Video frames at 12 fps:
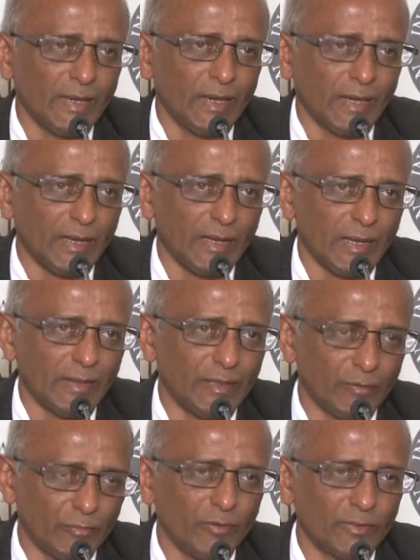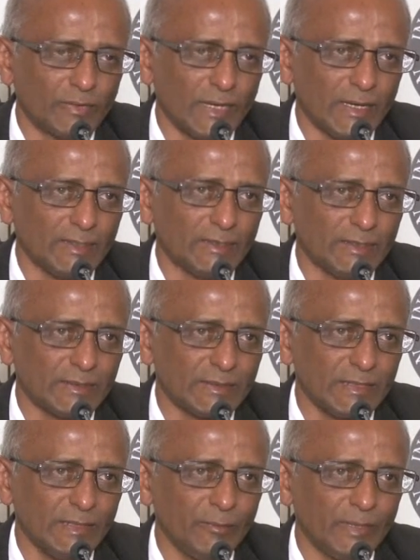and they could not charge
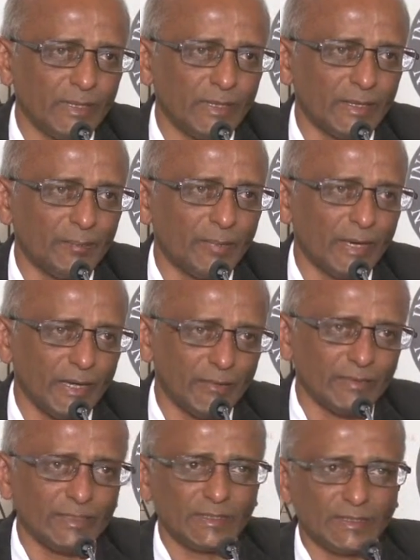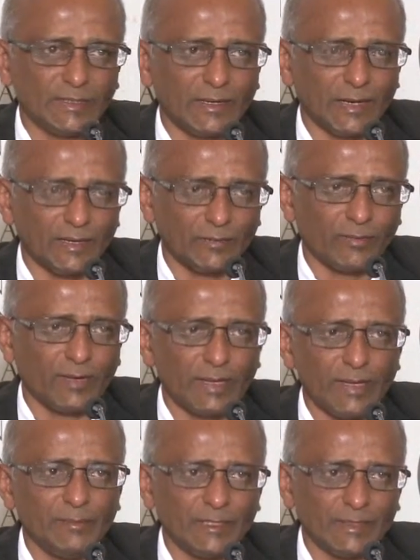GST. Where the payer of GST tried to
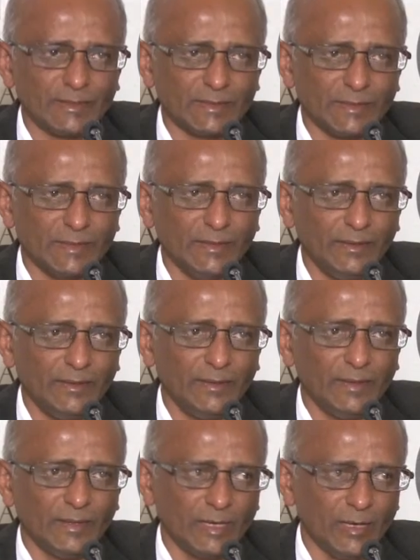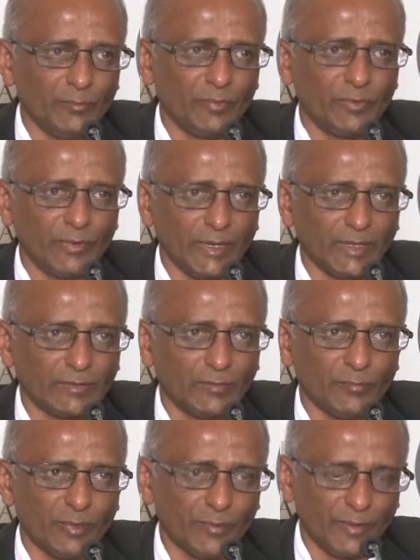claim GST, the input tax
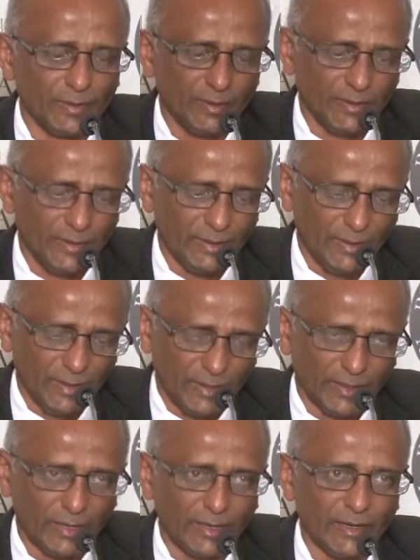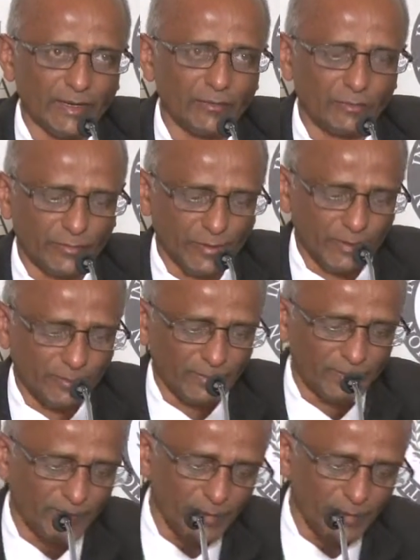component, they ran into trouble.